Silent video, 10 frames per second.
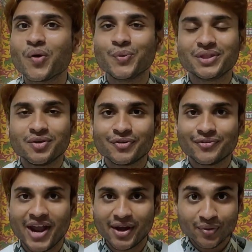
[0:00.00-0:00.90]
talk with your
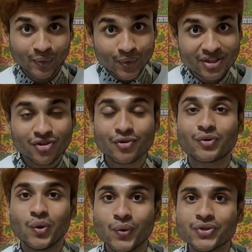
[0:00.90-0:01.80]
friends who is your
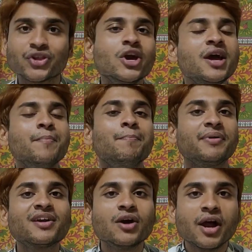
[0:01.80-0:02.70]
close,
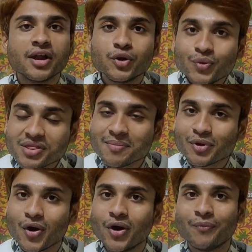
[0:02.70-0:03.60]
do
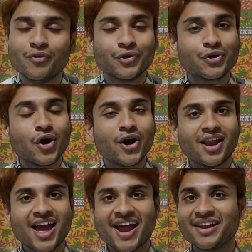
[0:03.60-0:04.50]
some phone call
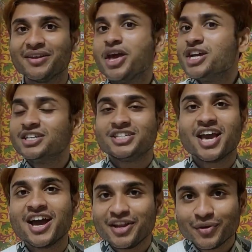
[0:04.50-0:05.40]
and
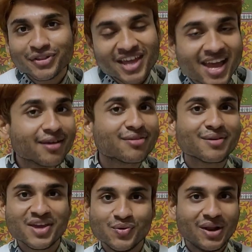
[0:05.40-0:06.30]
share your things,
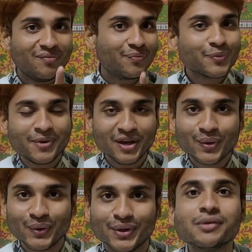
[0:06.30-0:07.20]
you will feel
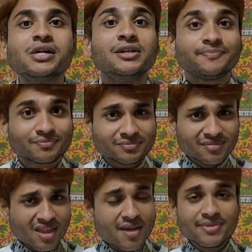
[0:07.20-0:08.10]
good.
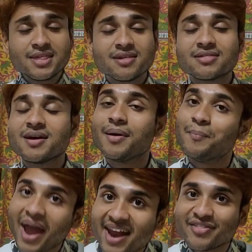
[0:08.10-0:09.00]
This is the
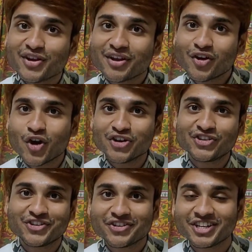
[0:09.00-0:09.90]
another
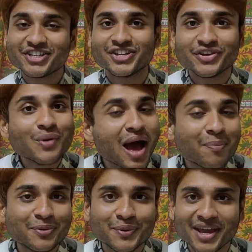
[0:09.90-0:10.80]
consideration, you
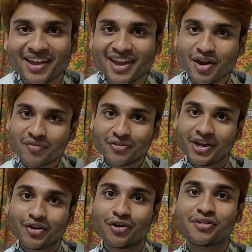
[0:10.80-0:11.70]
have to take care of
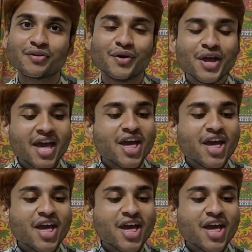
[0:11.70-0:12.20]
it also.